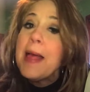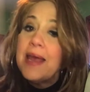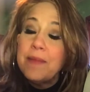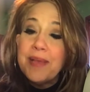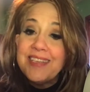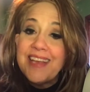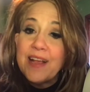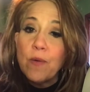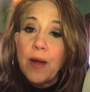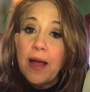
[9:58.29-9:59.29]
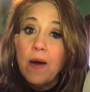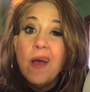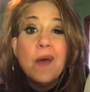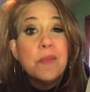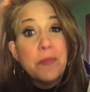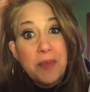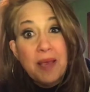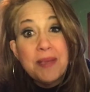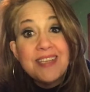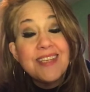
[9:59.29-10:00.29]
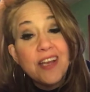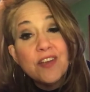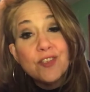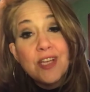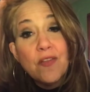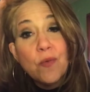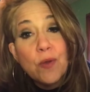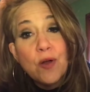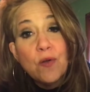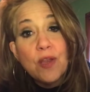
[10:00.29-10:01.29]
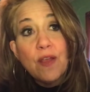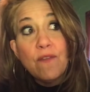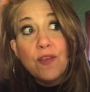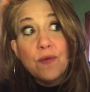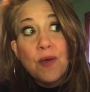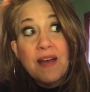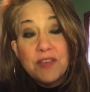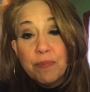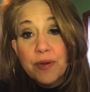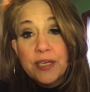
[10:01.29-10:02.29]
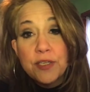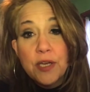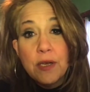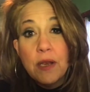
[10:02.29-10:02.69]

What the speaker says: And it may take a while. But maybe 10 years down the road, if you have depression,